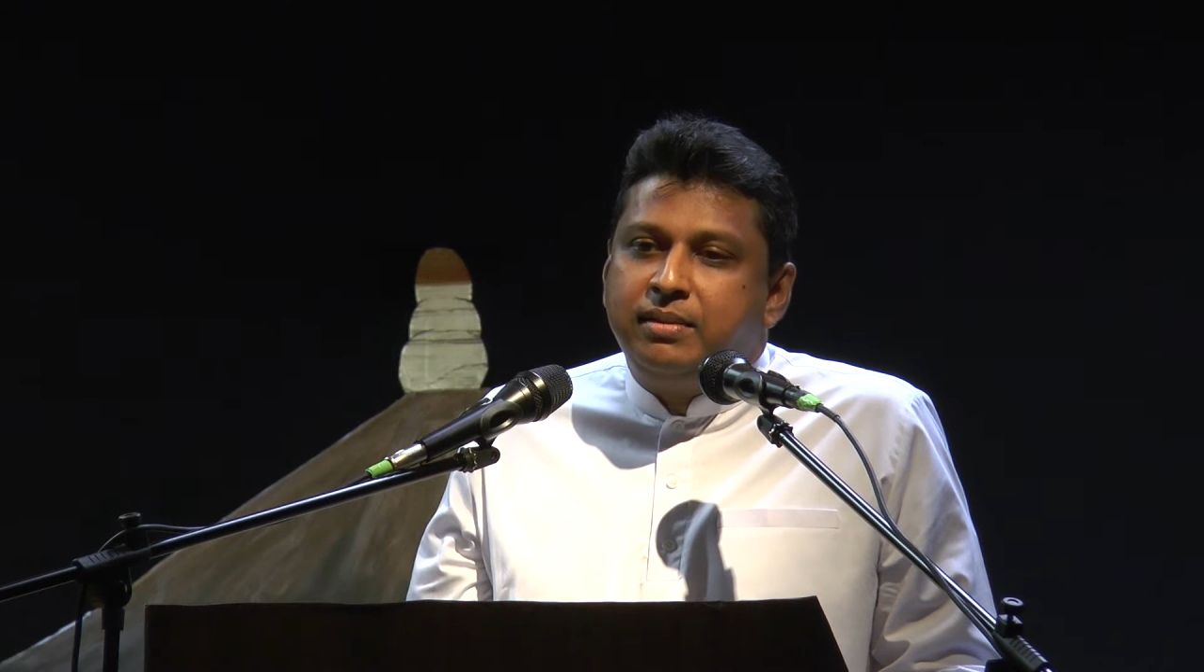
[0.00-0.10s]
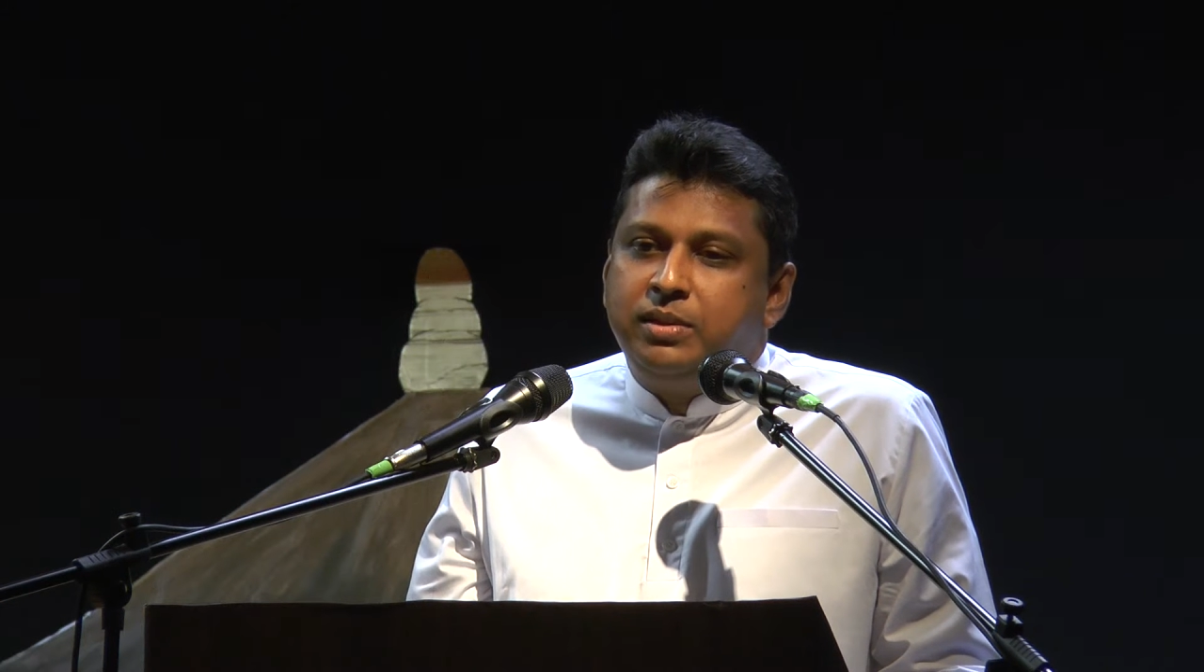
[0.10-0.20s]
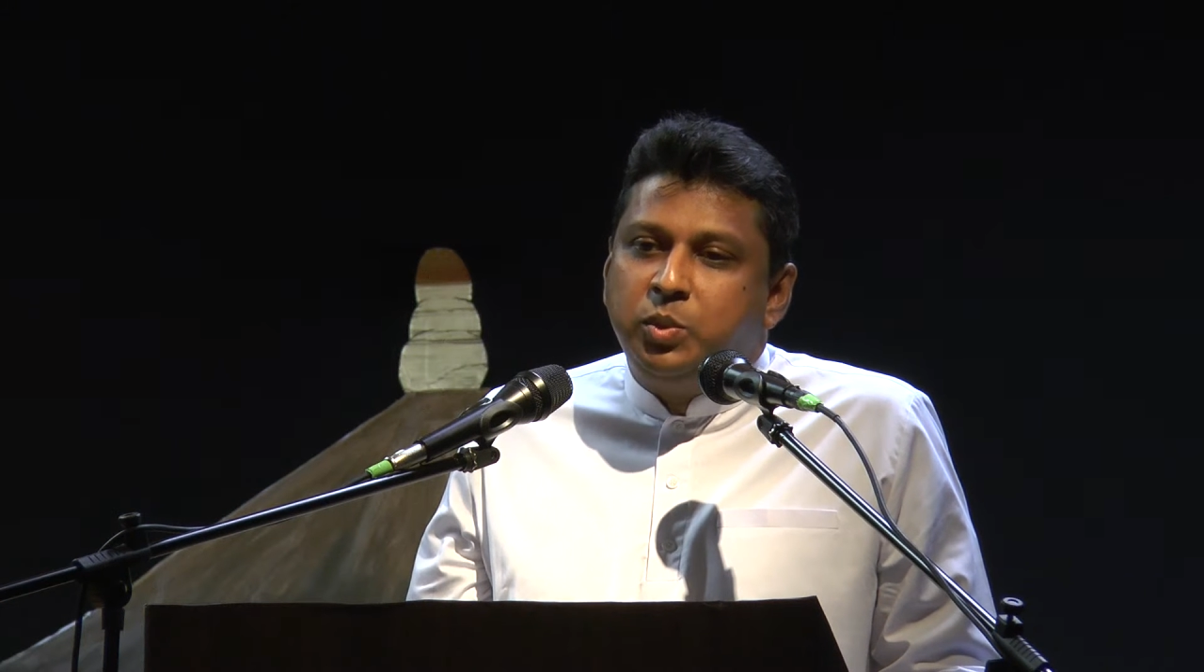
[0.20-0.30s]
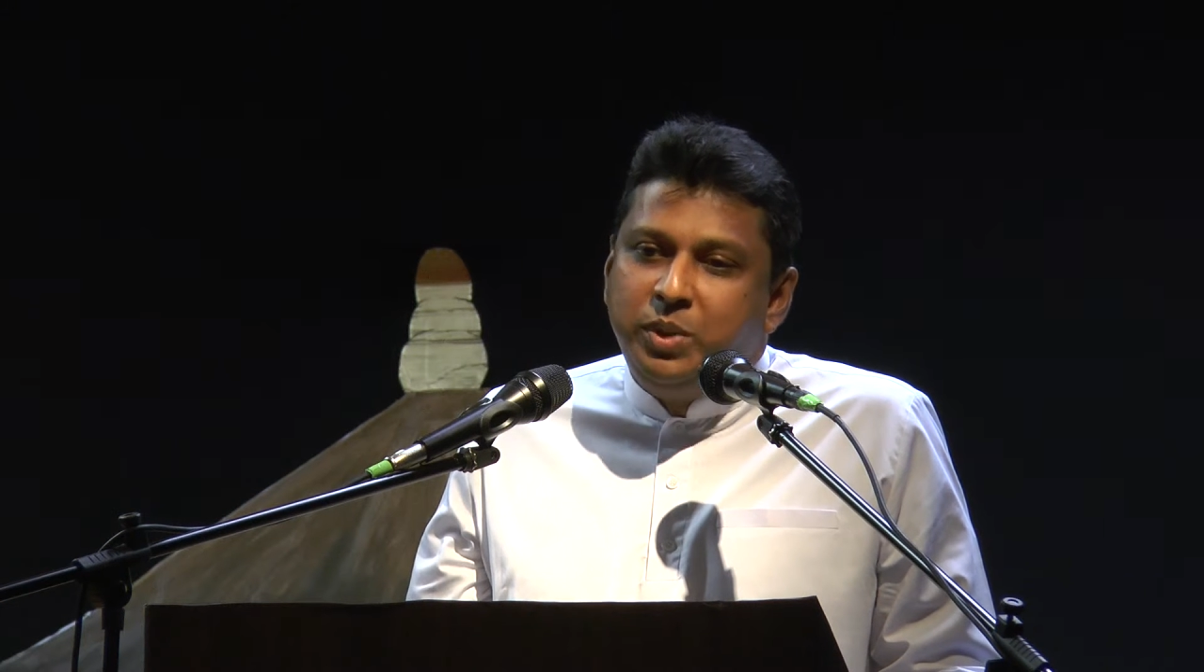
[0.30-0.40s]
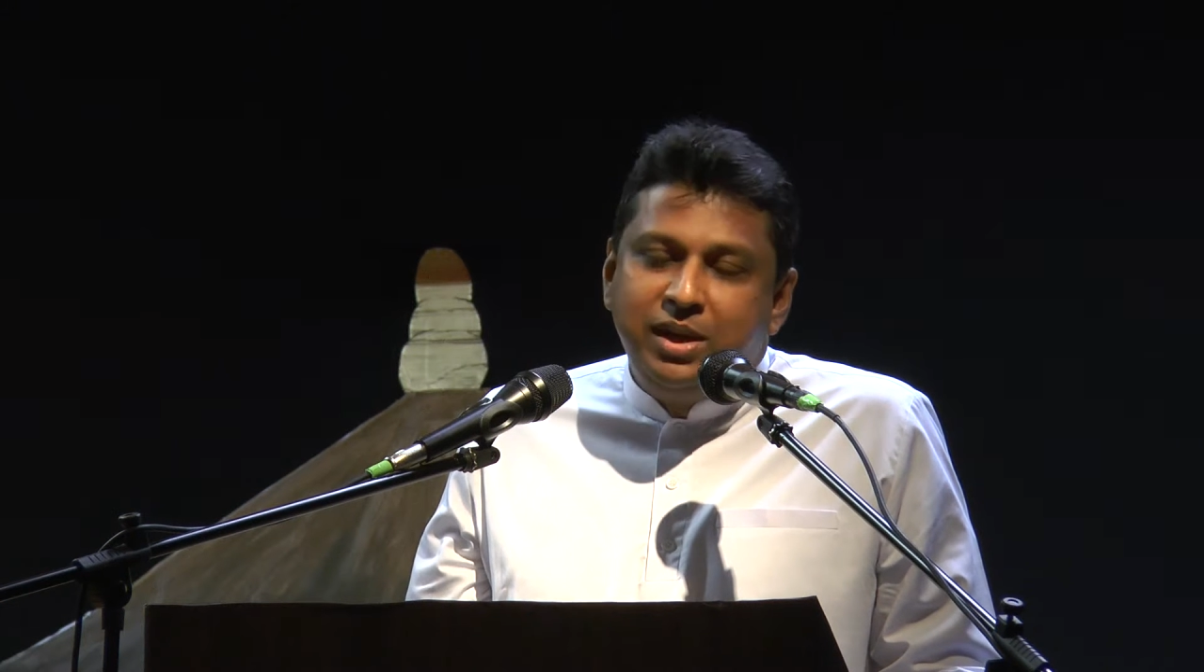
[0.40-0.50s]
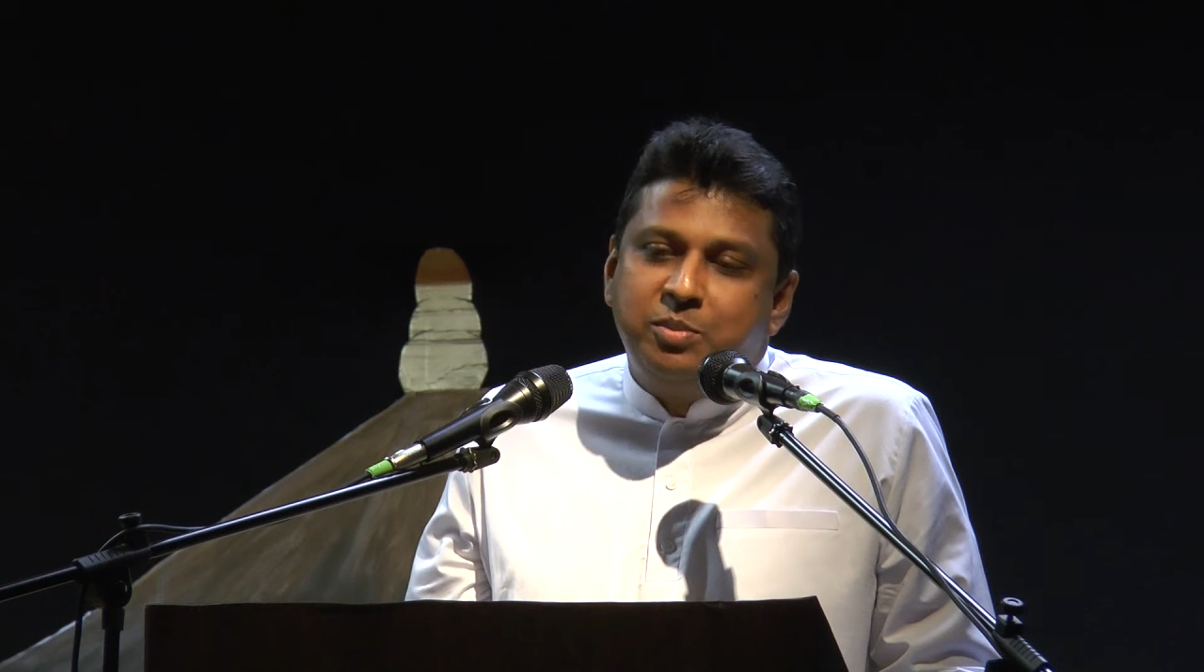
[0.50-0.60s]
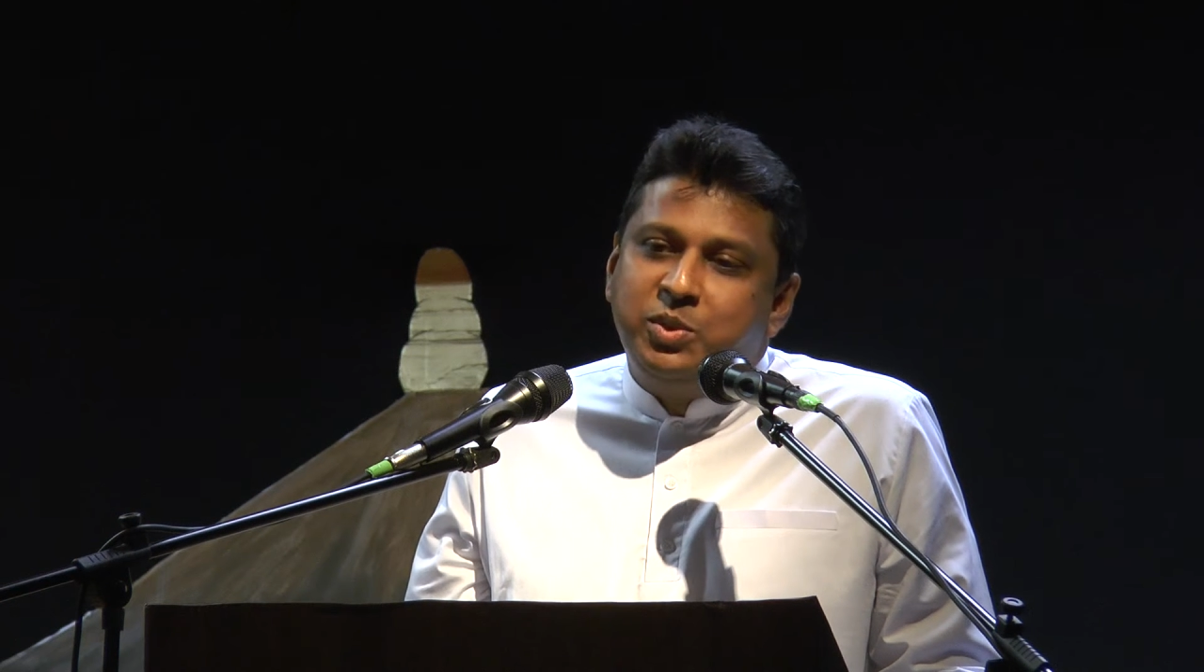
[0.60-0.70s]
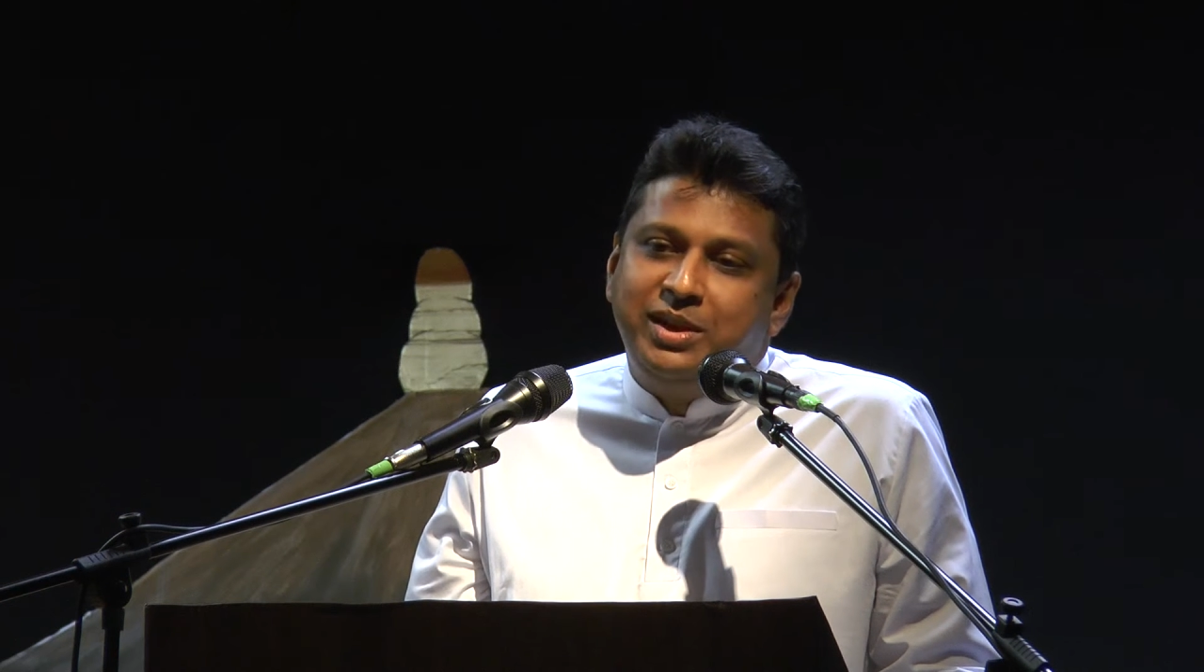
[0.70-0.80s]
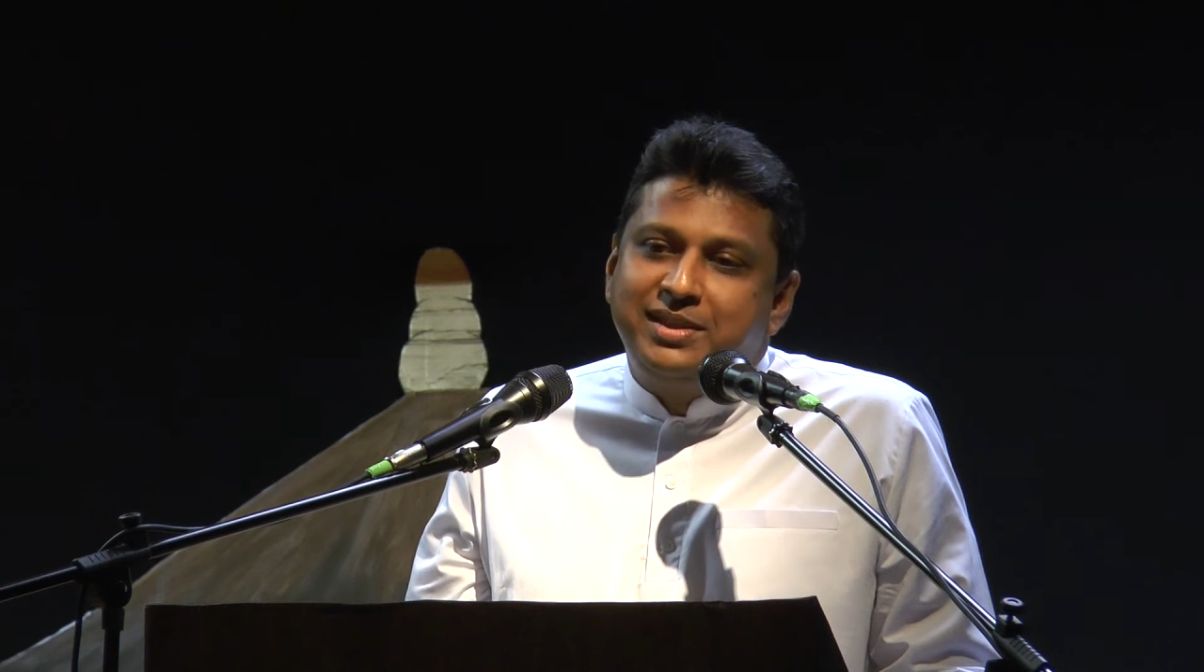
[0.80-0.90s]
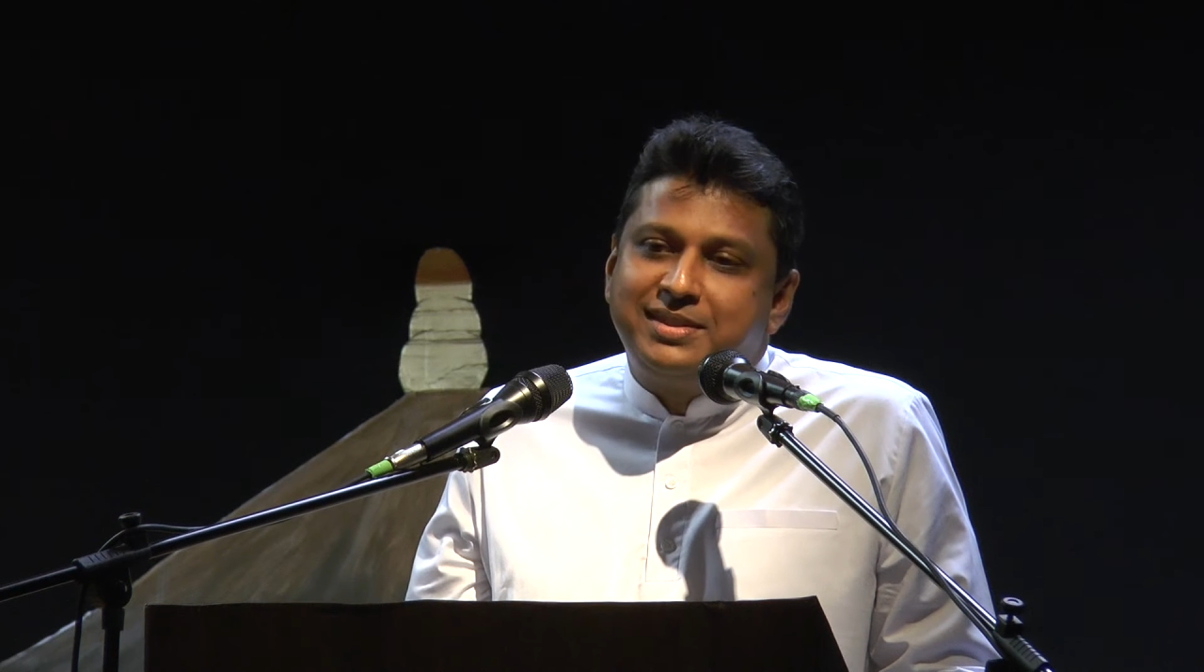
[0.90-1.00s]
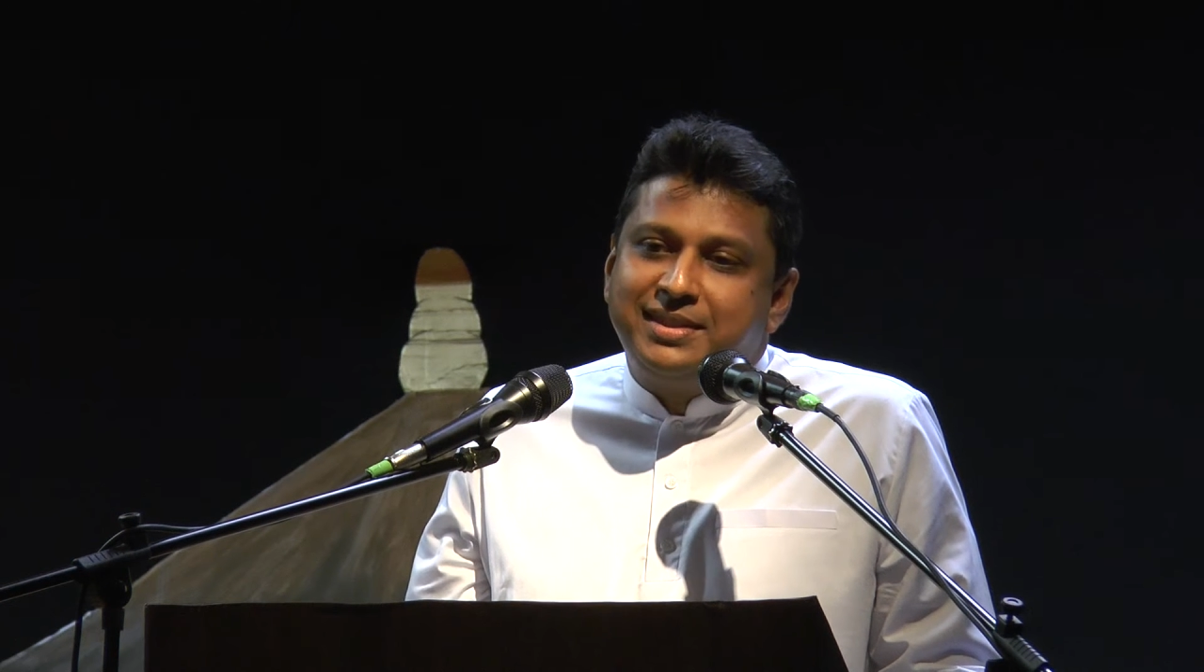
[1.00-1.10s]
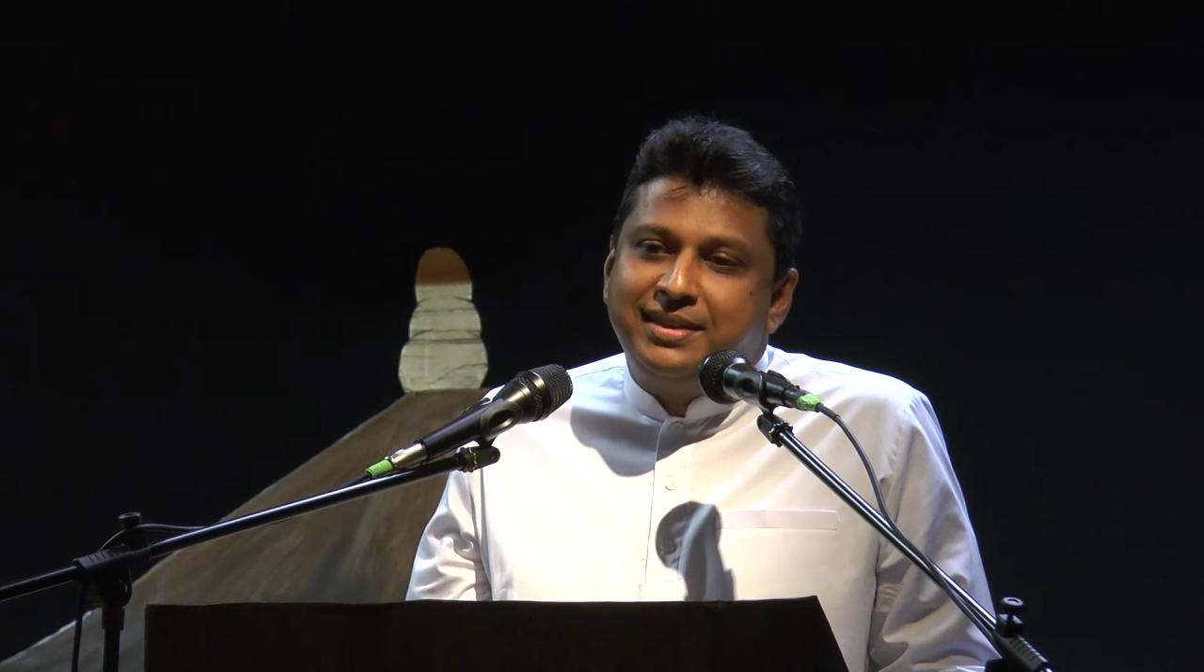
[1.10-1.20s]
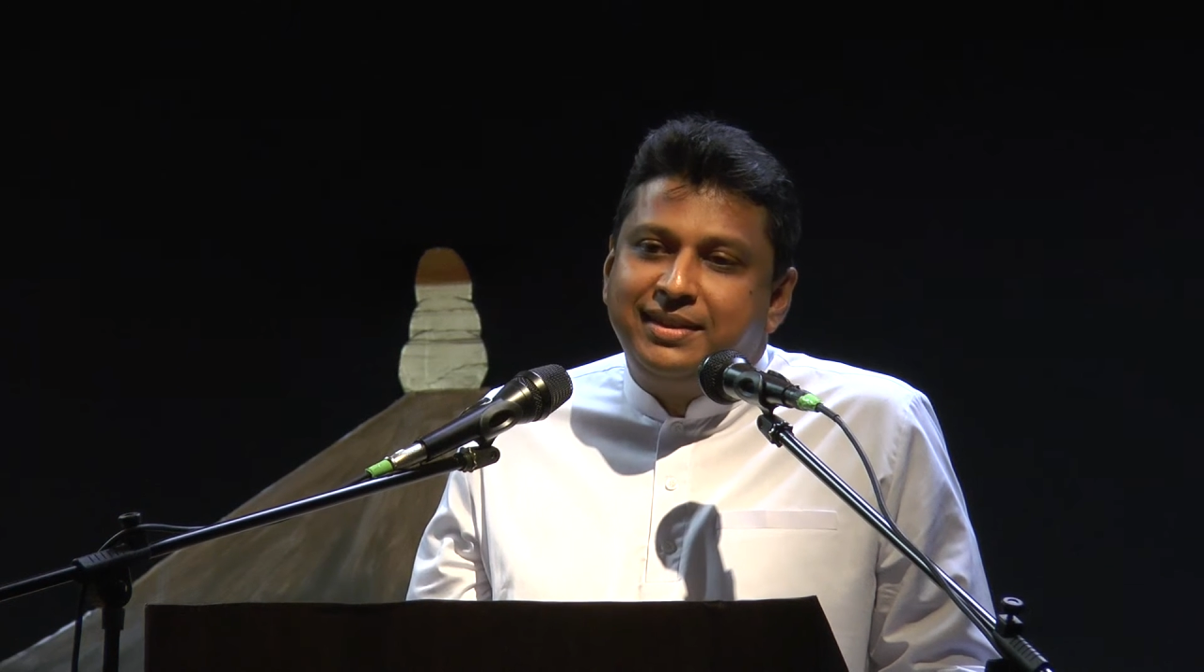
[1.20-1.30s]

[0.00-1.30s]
to be a Buddhist